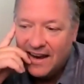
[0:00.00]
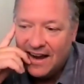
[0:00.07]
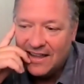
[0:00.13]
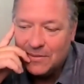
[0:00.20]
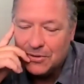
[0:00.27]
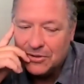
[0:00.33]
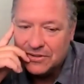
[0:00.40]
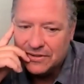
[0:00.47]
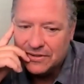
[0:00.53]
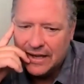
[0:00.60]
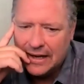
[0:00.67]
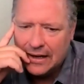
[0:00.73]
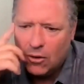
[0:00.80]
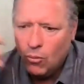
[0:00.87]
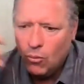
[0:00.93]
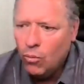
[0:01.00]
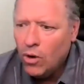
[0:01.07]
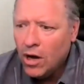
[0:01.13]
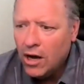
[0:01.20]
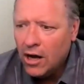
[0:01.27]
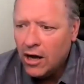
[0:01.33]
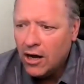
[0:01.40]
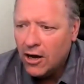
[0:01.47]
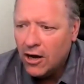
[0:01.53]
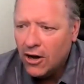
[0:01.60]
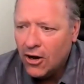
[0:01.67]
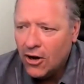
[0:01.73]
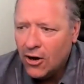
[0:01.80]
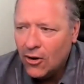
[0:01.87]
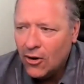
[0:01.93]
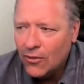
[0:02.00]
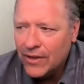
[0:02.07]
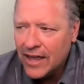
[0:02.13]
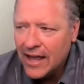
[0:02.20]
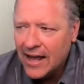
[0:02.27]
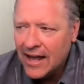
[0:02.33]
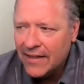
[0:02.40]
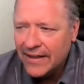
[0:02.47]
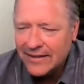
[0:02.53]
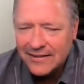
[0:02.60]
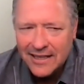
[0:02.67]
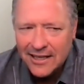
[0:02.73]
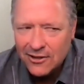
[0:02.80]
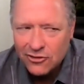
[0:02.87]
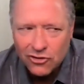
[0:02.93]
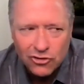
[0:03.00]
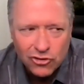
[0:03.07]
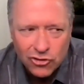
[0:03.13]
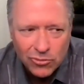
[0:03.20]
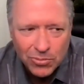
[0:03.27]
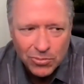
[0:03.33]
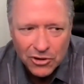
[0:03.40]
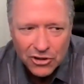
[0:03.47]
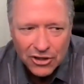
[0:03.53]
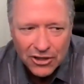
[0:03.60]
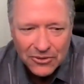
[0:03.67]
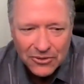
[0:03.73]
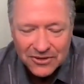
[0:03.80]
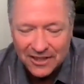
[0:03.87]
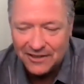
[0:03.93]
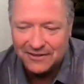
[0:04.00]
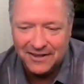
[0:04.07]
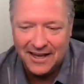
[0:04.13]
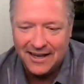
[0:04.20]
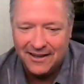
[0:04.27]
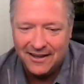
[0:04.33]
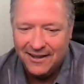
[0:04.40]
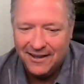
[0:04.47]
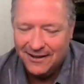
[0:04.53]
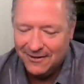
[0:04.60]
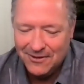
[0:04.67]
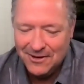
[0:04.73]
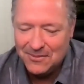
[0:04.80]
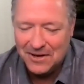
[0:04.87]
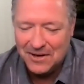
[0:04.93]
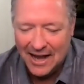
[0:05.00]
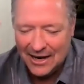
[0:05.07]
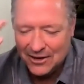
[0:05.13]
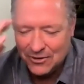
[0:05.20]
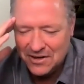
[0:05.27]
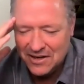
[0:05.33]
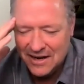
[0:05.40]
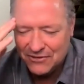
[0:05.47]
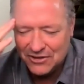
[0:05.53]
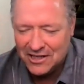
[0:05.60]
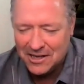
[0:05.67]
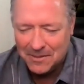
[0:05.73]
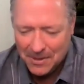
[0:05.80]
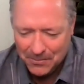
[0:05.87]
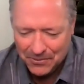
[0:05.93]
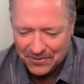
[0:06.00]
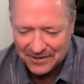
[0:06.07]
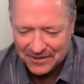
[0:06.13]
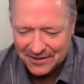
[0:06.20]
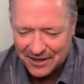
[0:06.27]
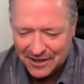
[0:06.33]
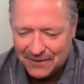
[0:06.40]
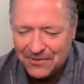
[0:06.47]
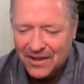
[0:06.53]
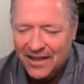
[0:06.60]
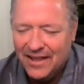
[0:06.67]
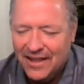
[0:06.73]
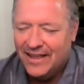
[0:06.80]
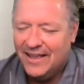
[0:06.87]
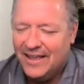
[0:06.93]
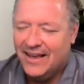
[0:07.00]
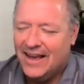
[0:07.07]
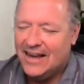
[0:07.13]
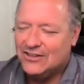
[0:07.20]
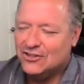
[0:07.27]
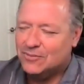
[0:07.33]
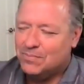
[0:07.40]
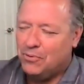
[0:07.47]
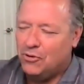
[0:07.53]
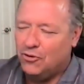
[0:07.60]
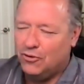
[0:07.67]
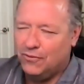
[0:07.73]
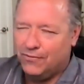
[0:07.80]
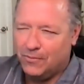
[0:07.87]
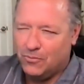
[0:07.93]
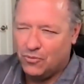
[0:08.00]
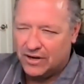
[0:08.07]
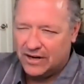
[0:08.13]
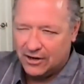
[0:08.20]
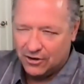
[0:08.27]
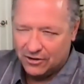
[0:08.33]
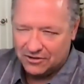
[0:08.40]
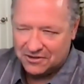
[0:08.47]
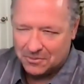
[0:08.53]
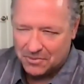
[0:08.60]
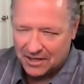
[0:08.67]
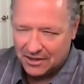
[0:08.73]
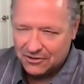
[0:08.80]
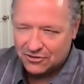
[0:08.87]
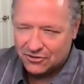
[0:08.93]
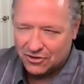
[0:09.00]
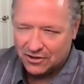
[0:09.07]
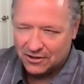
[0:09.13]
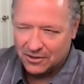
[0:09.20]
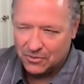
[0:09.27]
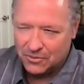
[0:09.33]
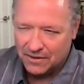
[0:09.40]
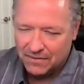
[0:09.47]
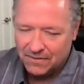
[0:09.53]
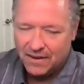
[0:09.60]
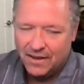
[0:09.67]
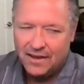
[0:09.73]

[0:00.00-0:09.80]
And the person's like, whoa, yeah, that's getting super close. And it's like, wait a minute, I don't even have to come up with this stuff. I just pull from what I heard somebody else struggling with